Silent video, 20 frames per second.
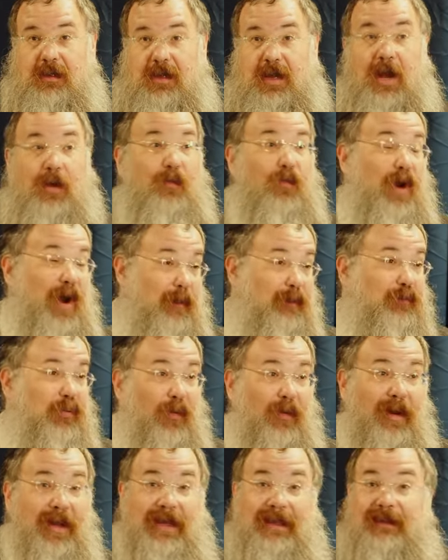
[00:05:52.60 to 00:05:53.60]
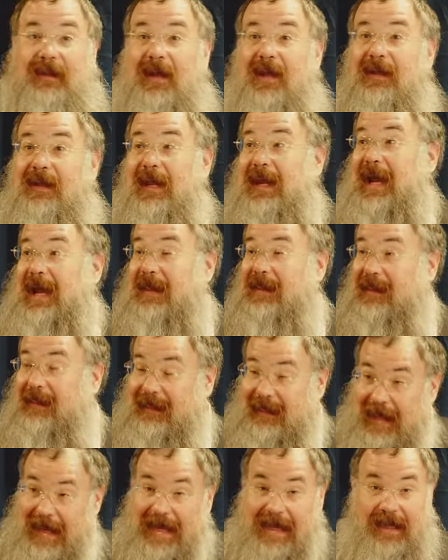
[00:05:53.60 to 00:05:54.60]
at what point did a
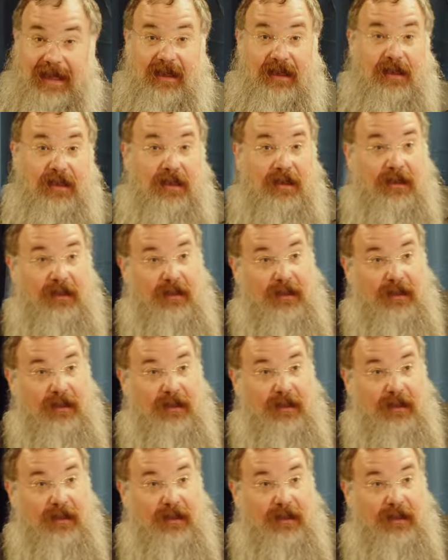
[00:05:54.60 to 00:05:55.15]
thing